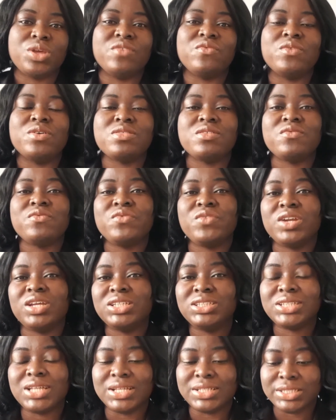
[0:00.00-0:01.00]
For the
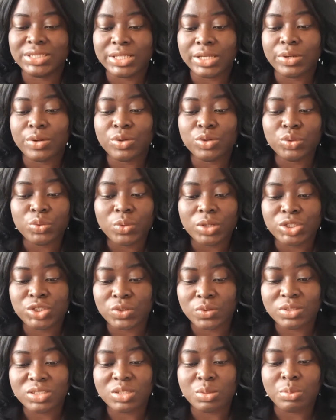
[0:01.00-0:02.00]
first and second
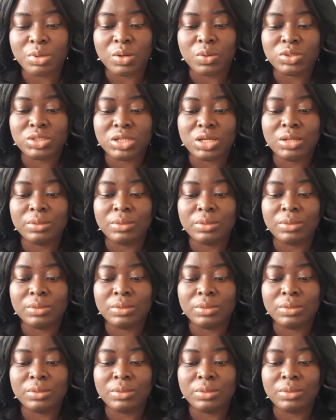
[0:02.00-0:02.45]
questions about